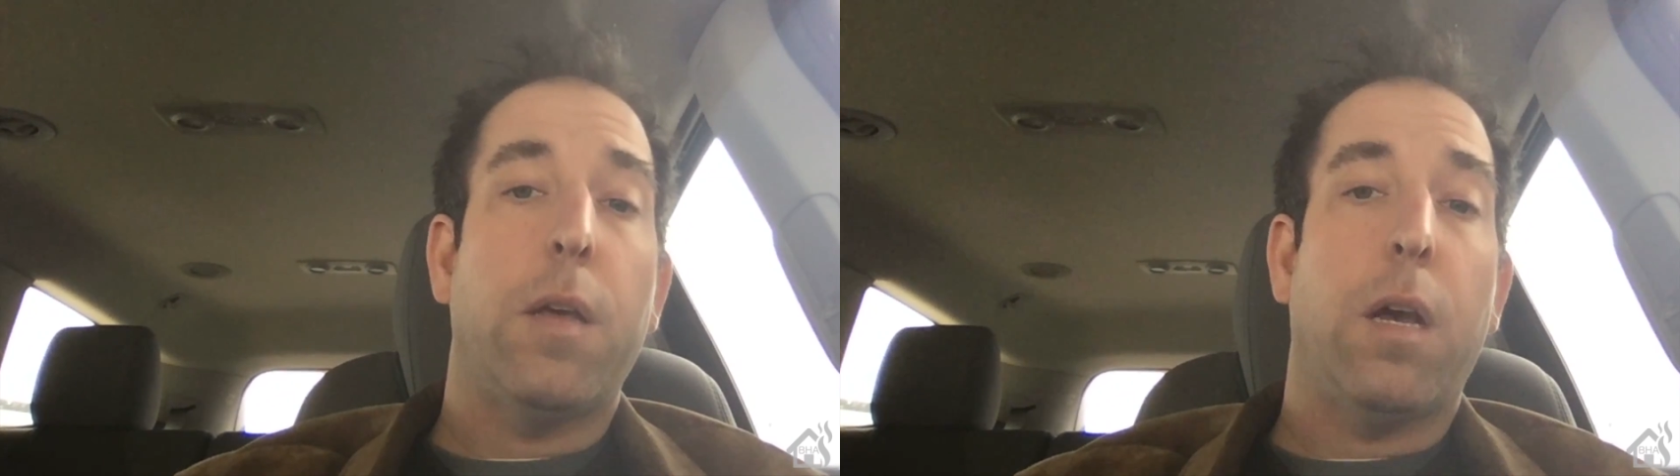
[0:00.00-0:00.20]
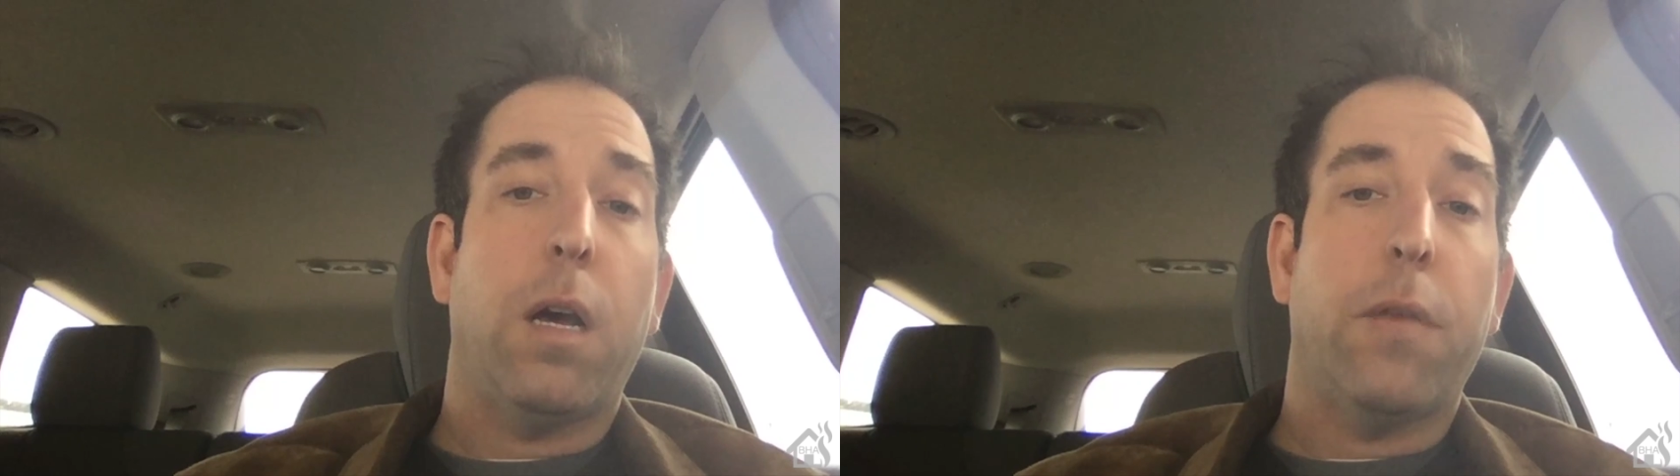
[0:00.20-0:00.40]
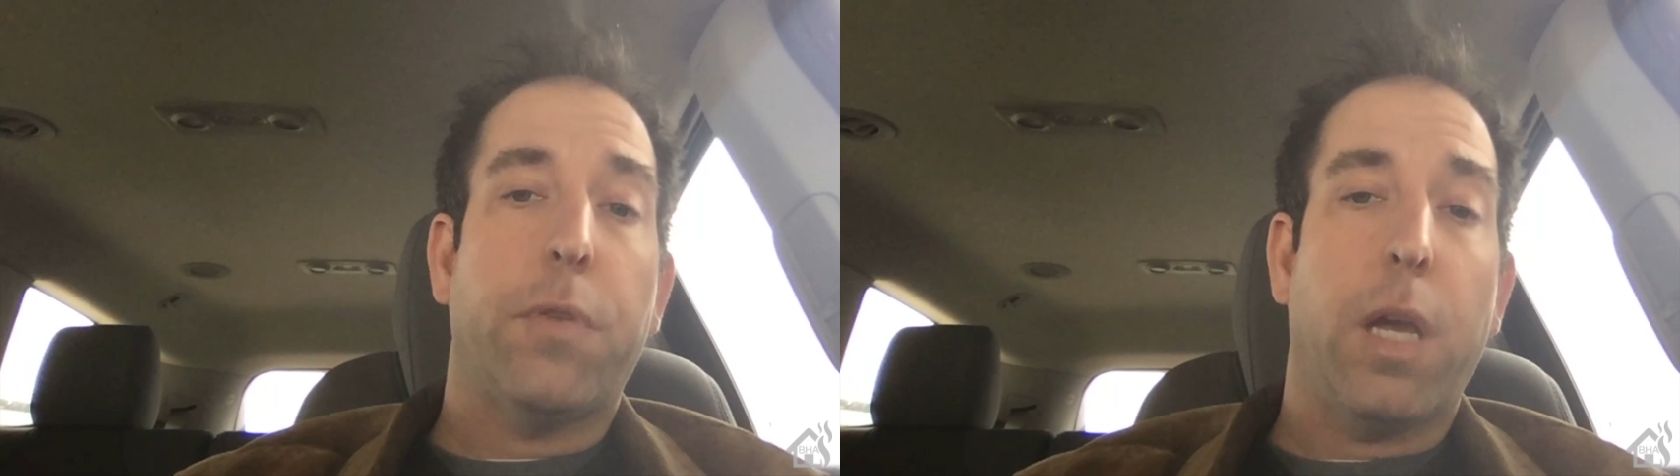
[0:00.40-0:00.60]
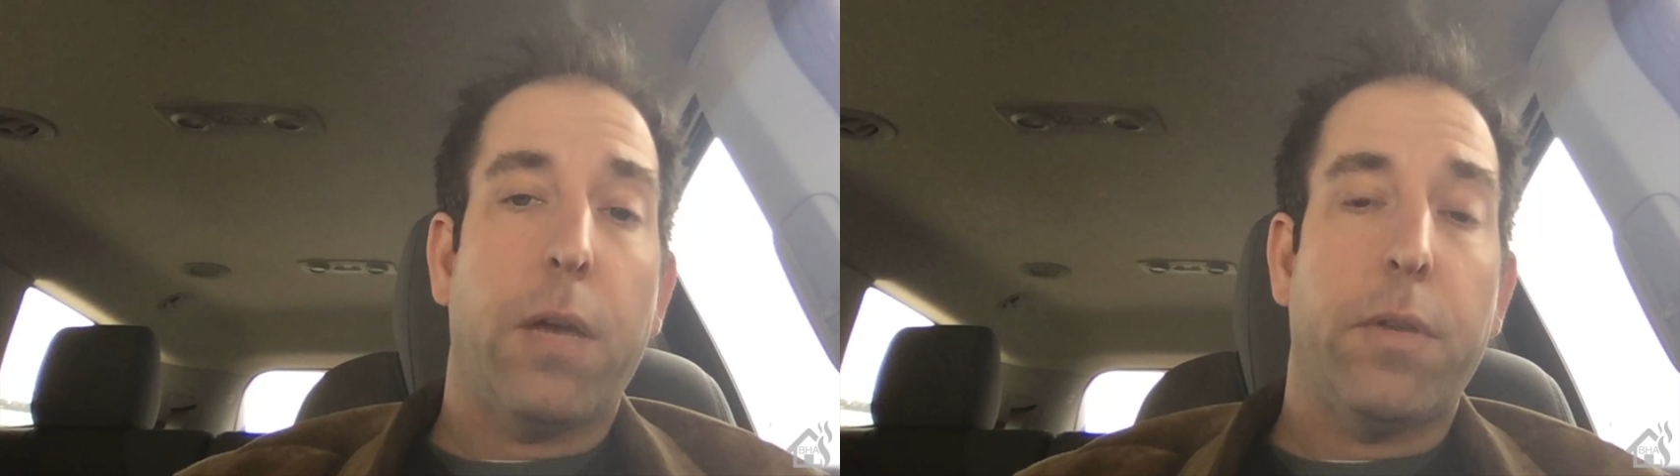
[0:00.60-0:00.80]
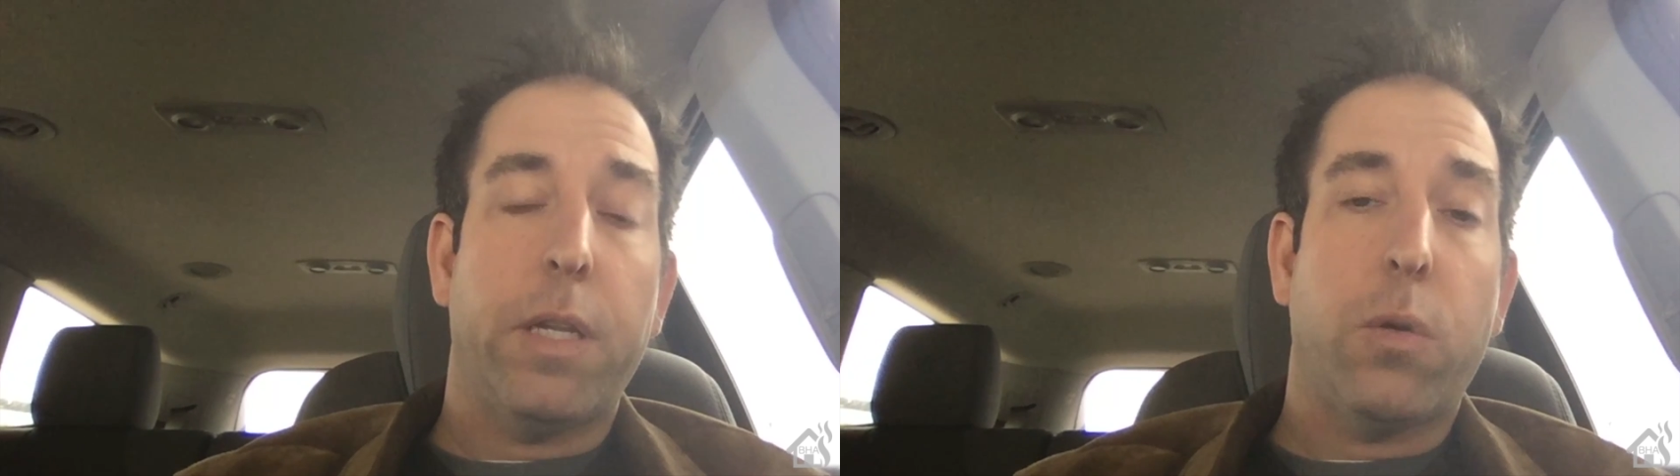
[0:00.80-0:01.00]
If you
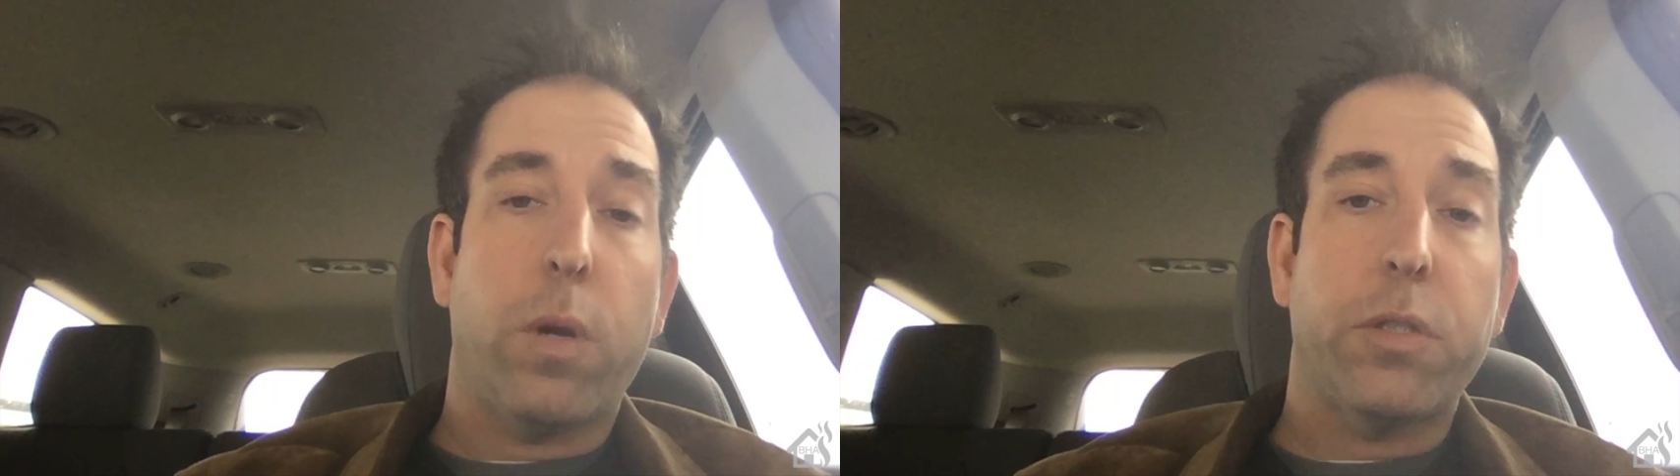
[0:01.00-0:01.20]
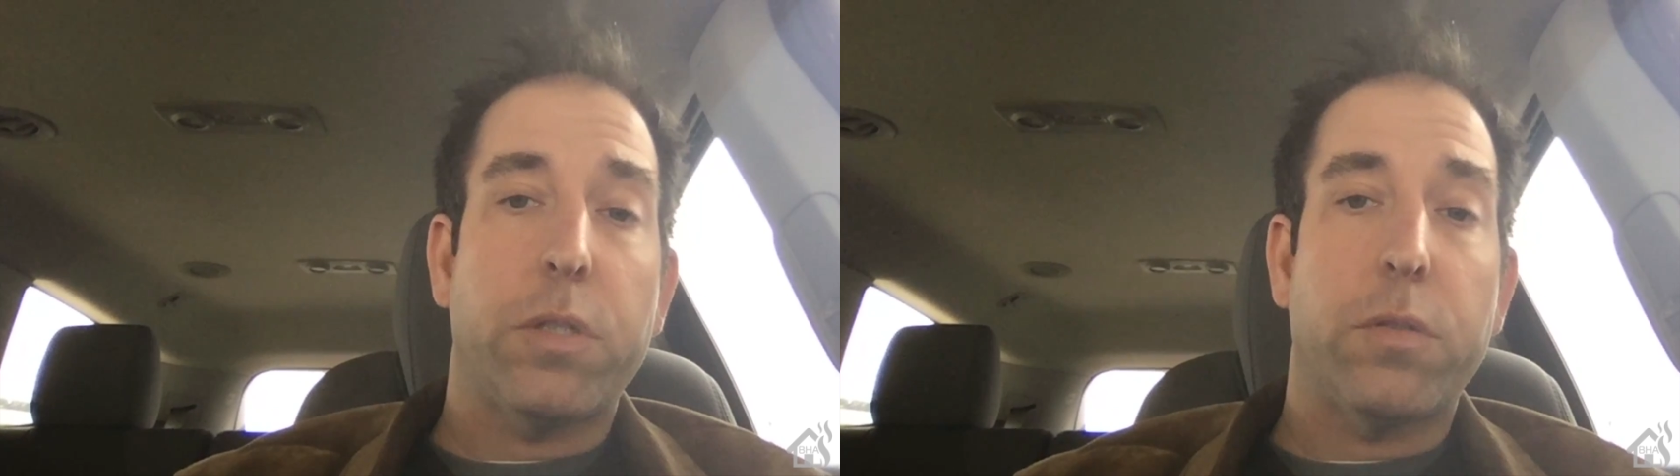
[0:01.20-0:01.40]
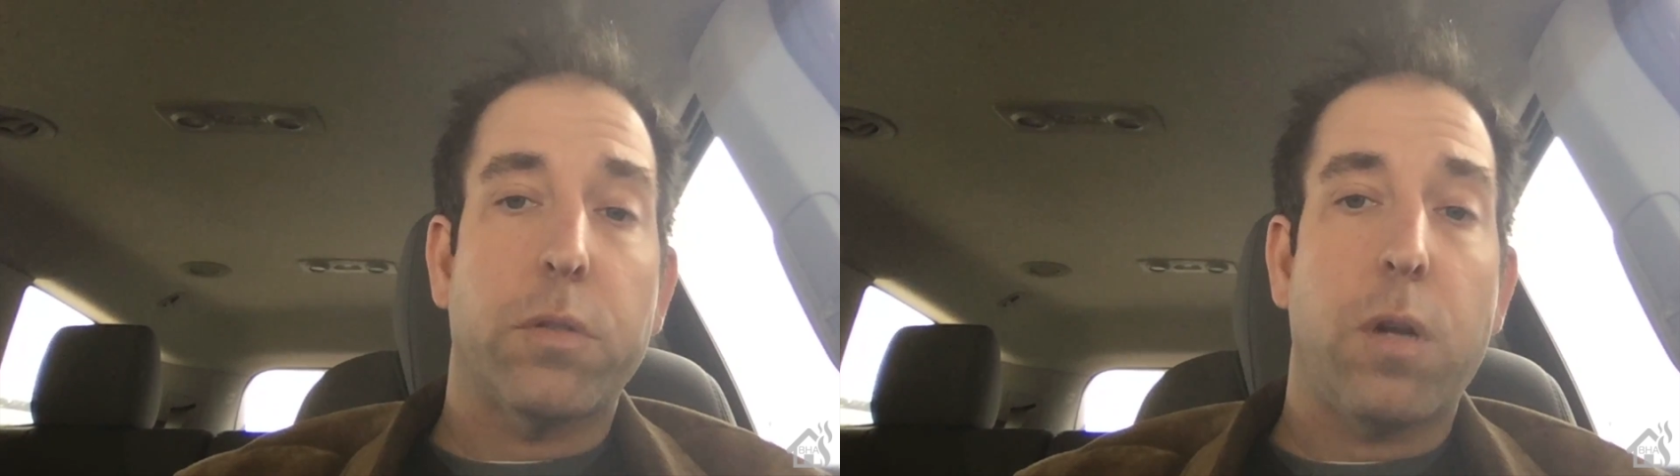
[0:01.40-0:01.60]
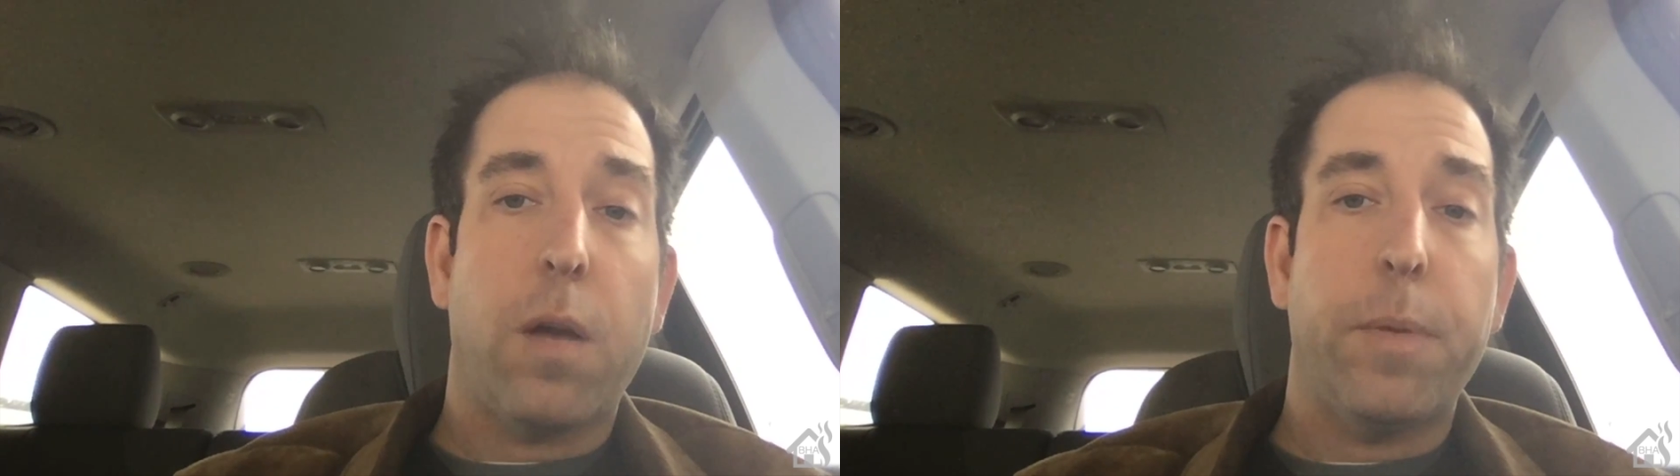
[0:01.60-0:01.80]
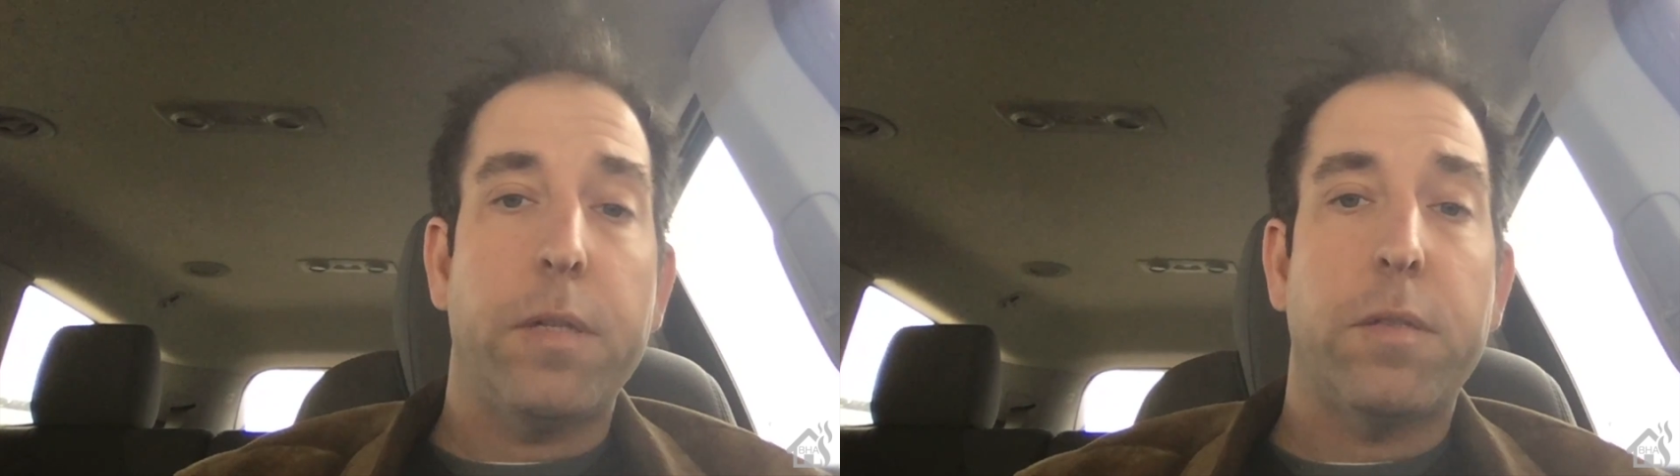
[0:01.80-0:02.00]
have any questions or
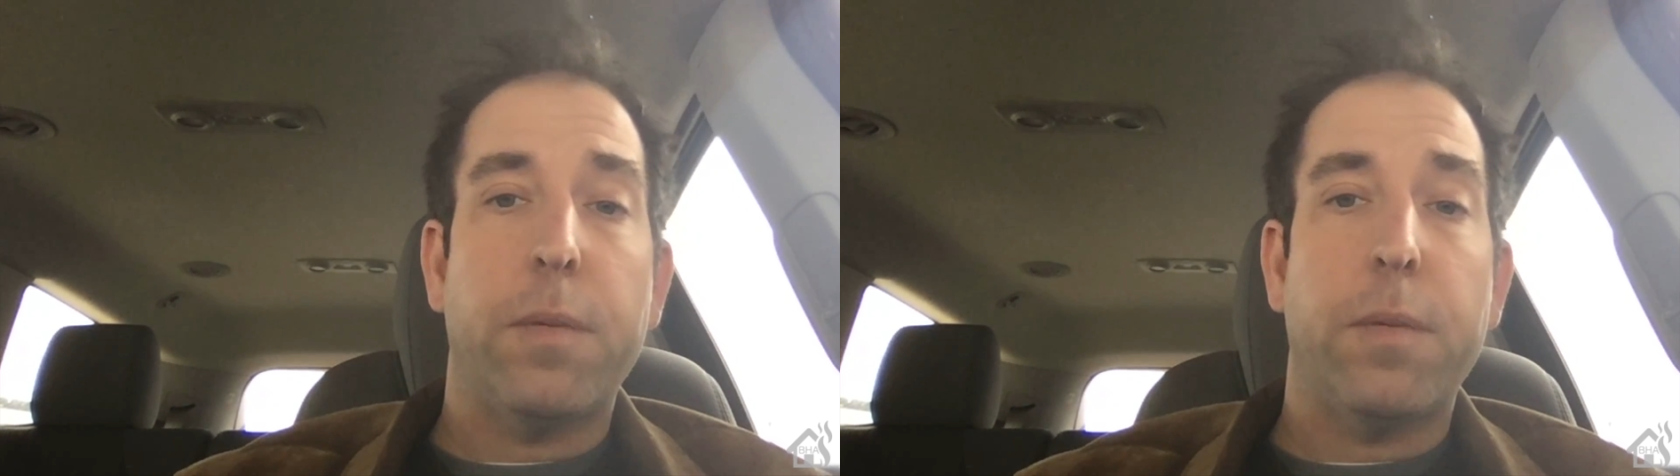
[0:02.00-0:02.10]
comments,